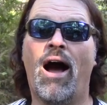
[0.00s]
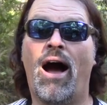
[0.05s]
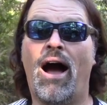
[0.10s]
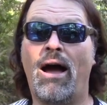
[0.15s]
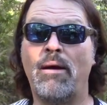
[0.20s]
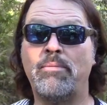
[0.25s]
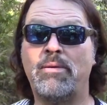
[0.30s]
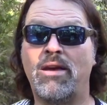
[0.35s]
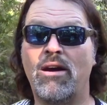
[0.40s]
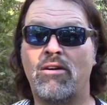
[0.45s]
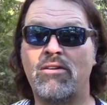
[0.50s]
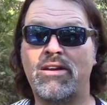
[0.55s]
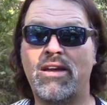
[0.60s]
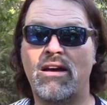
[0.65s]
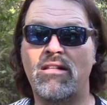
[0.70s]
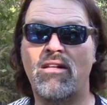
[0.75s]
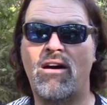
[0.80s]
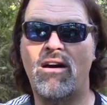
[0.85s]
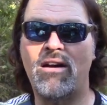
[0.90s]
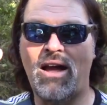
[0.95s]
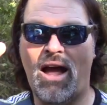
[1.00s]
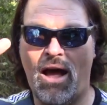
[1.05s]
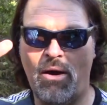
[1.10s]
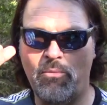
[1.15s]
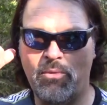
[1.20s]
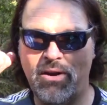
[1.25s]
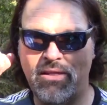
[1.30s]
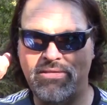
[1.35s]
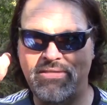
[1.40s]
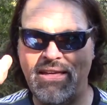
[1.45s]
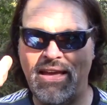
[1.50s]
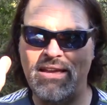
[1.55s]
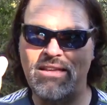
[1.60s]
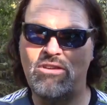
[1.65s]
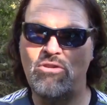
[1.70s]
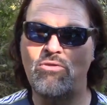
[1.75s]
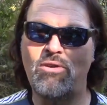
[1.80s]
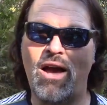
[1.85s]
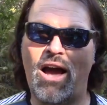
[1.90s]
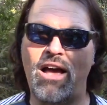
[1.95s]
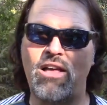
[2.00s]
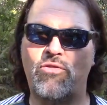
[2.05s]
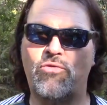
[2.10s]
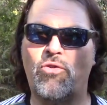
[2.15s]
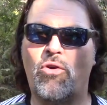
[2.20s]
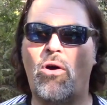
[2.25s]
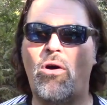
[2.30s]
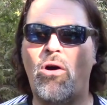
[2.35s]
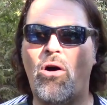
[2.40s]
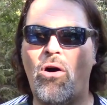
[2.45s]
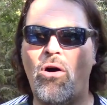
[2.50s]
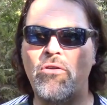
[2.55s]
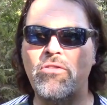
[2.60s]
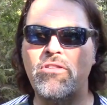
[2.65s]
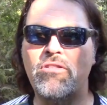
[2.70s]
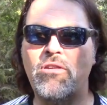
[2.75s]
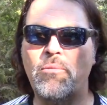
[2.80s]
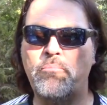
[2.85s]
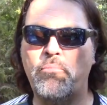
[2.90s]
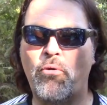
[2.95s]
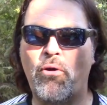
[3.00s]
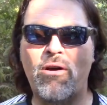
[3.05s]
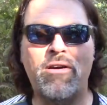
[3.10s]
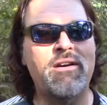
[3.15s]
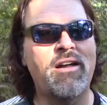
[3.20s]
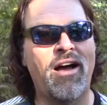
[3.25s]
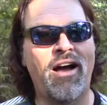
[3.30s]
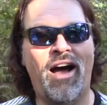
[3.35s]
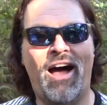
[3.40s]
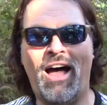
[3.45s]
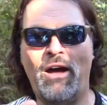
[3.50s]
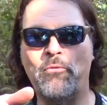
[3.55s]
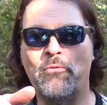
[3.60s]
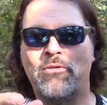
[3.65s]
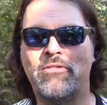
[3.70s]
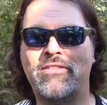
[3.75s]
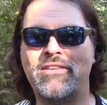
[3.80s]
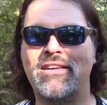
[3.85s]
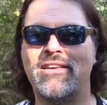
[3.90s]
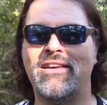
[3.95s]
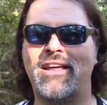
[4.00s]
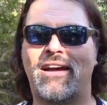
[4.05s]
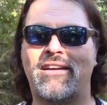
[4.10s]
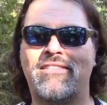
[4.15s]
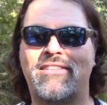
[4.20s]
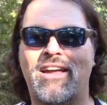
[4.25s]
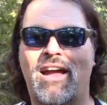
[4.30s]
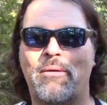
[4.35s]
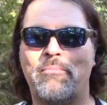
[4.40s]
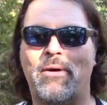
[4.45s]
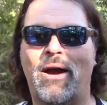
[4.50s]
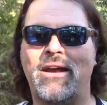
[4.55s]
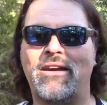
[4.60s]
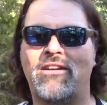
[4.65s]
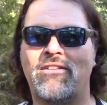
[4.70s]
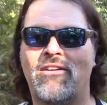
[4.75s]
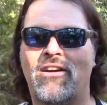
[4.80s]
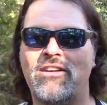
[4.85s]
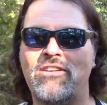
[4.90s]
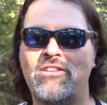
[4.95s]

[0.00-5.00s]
I'm Cal Kellogg. I want to thank you guys for all the support. I will see you next time right here on